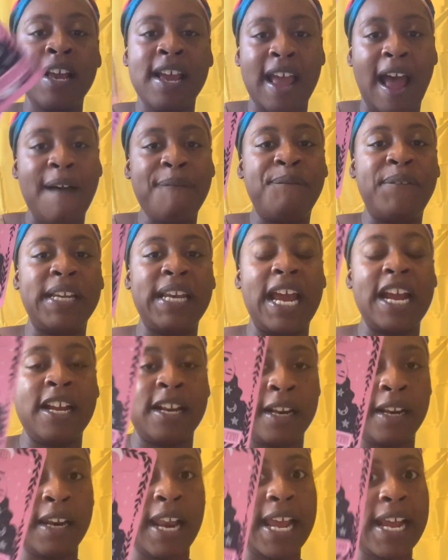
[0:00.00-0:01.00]
I feel like
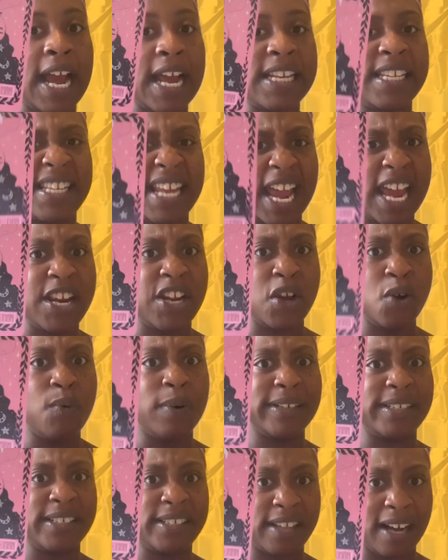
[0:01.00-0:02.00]
I said, you
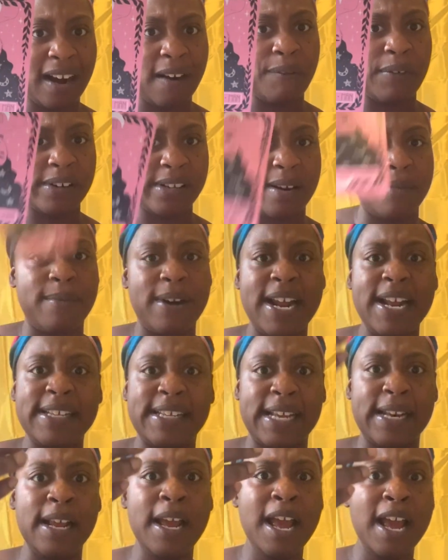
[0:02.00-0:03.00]
were stuck for some
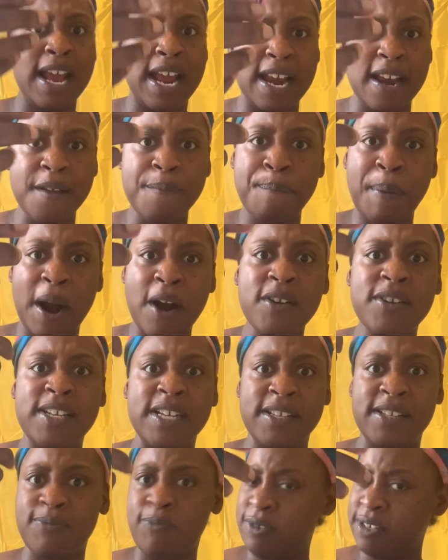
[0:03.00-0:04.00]
reason, and this
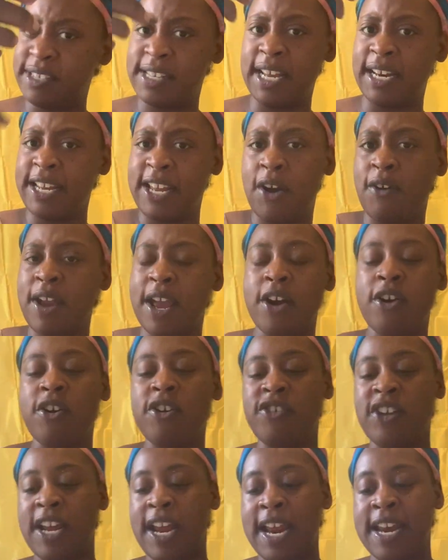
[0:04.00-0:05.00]
person was stealing your
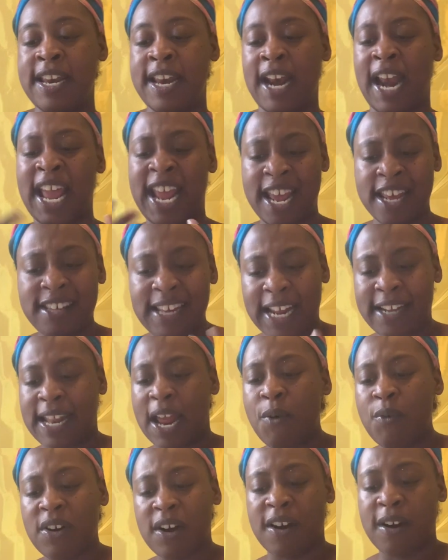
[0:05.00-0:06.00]
energy, and like it's like
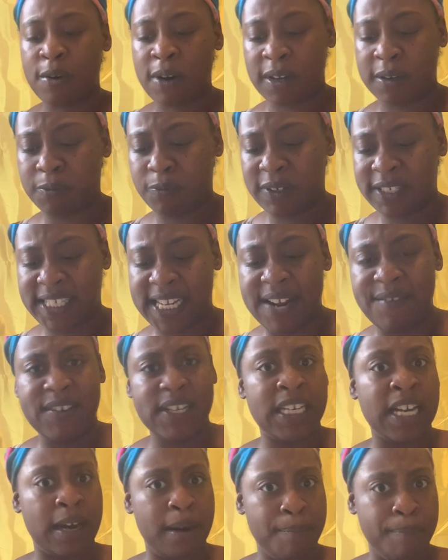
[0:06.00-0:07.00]
they were
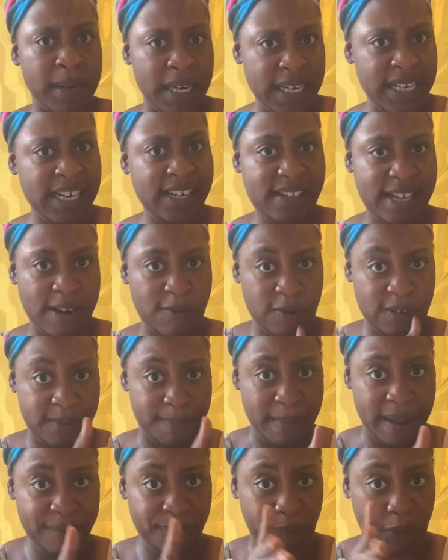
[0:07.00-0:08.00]
receiving the abundance that was
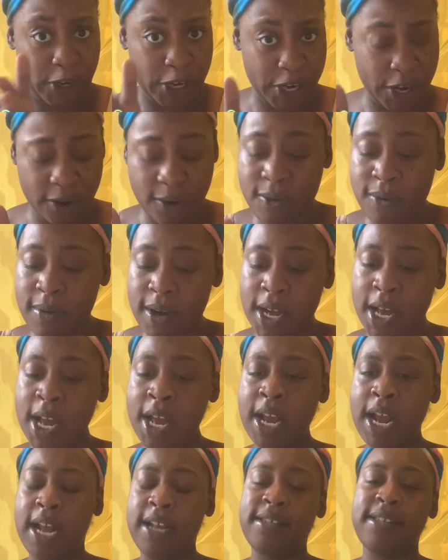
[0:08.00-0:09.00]
meant for you
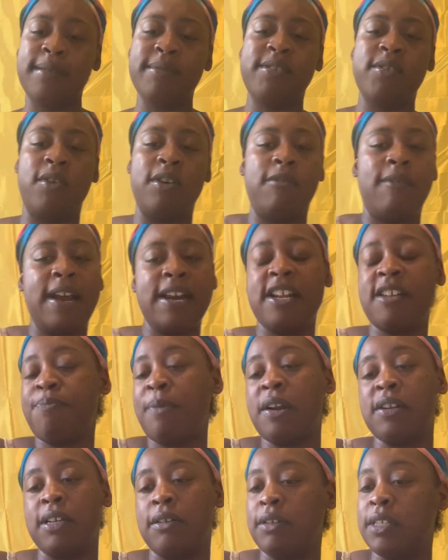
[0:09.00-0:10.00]
in some sort of way. This
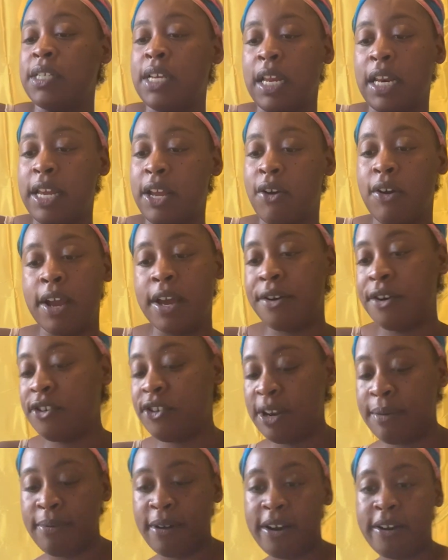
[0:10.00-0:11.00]
person was stealing your
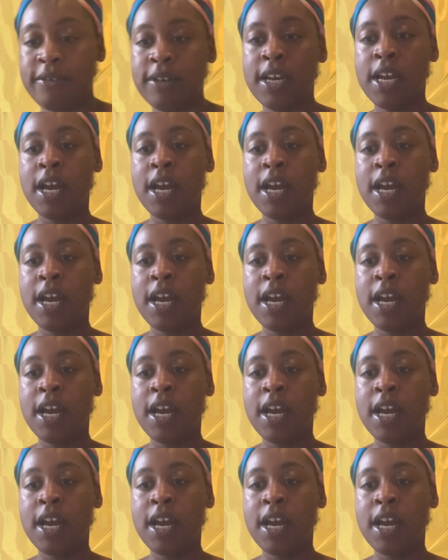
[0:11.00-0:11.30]
energy, bro.